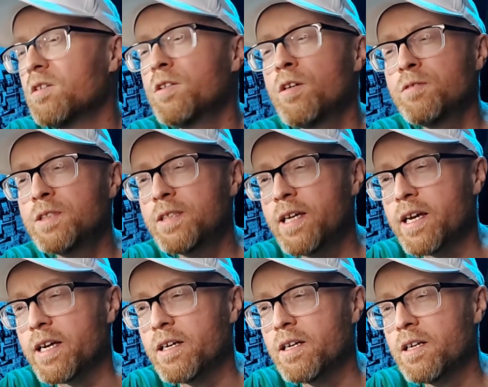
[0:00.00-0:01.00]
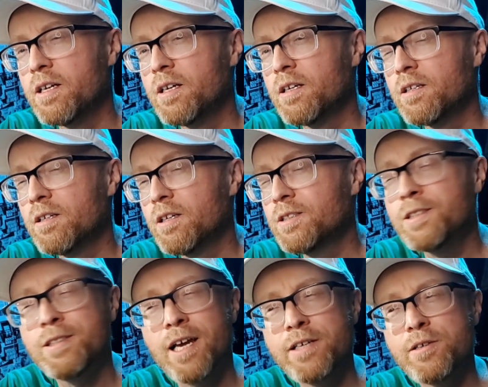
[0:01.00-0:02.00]
You don't say. As a
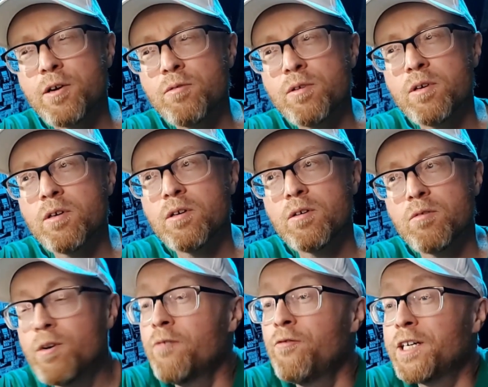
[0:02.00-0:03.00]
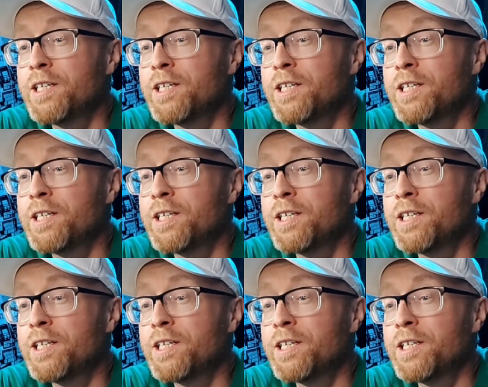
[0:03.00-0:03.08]
side note, where the f*** is